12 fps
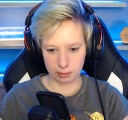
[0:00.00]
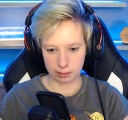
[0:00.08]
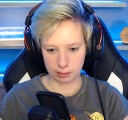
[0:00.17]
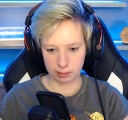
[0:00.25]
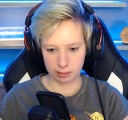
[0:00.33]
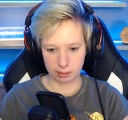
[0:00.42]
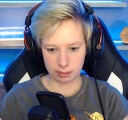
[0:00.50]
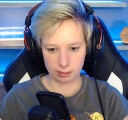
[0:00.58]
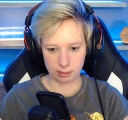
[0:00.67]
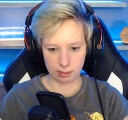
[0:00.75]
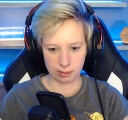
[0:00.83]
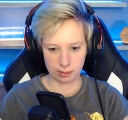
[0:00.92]

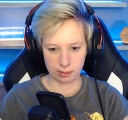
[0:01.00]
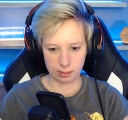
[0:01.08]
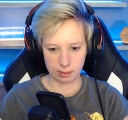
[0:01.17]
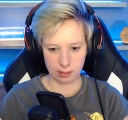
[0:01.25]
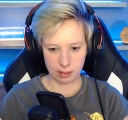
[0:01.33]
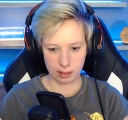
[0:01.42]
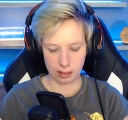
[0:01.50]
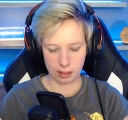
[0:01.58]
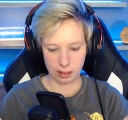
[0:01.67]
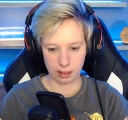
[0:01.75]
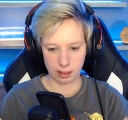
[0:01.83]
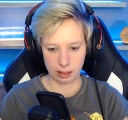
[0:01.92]

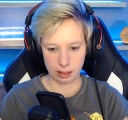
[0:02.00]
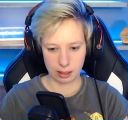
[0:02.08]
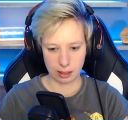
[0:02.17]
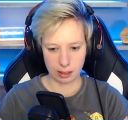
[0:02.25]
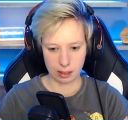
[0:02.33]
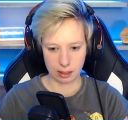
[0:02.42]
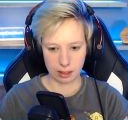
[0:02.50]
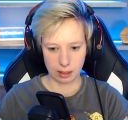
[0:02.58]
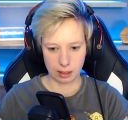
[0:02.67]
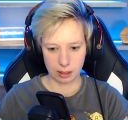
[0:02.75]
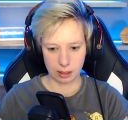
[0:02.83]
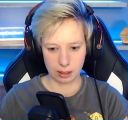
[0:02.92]

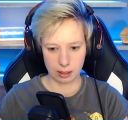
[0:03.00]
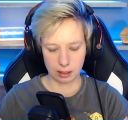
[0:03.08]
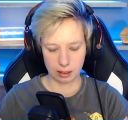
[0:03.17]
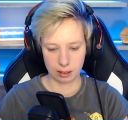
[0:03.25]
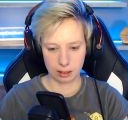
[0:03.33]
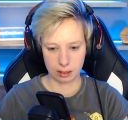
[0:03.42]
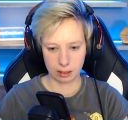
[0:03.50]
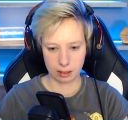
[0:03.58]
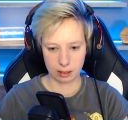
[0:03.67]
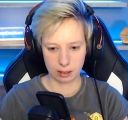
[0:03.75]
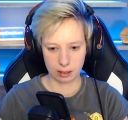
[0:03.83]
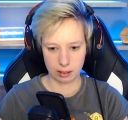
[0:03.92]

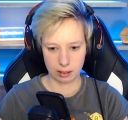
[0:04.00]
Nothing is said.